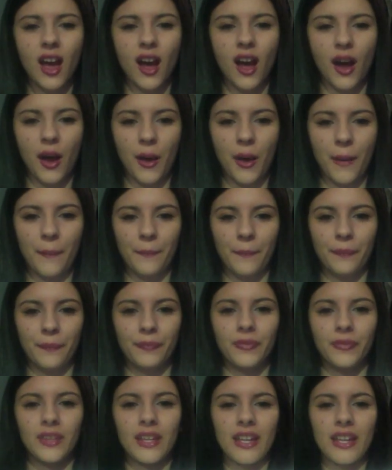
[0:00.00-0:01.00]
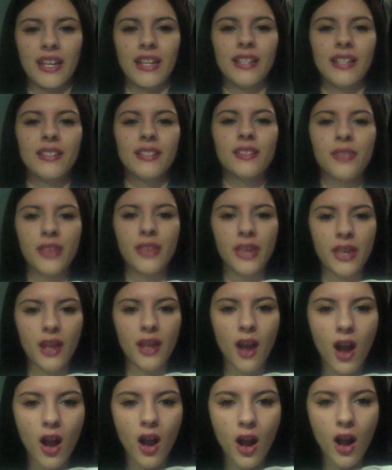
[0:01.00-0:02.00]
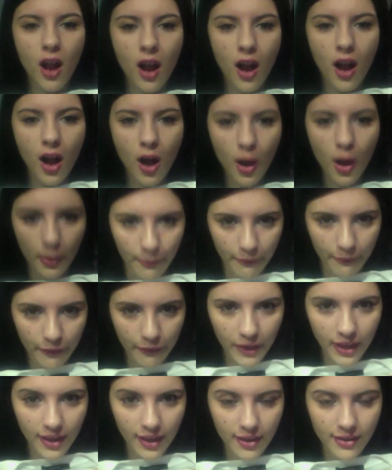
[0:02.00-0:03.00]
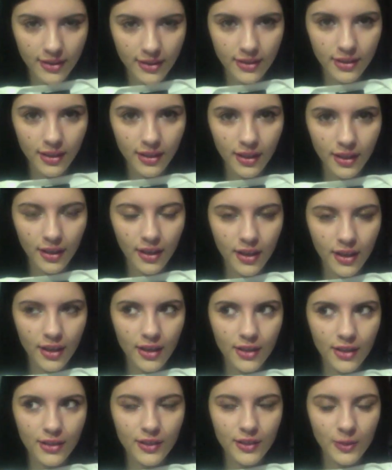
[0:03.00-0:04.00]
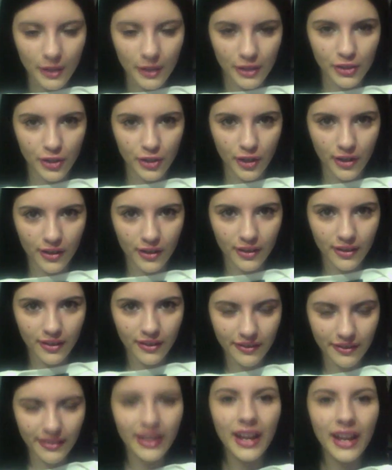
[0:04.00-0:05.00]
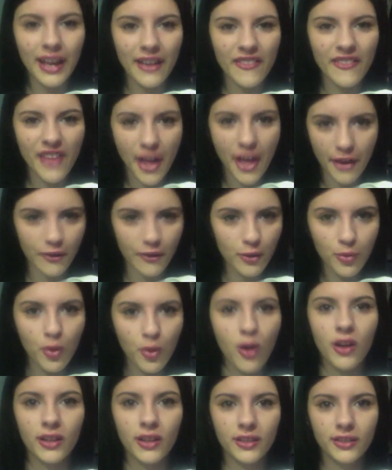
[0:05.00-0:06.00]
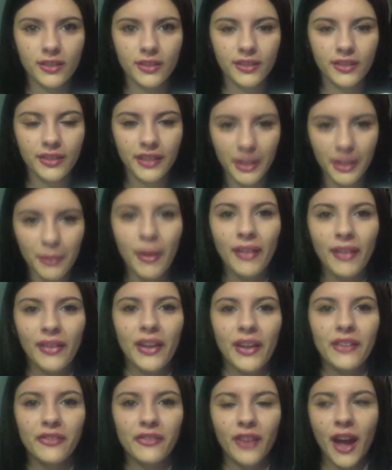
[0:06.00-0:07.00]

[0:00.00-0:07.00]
Um, it is the comfiest sweatshirt that I have ever bought in my life.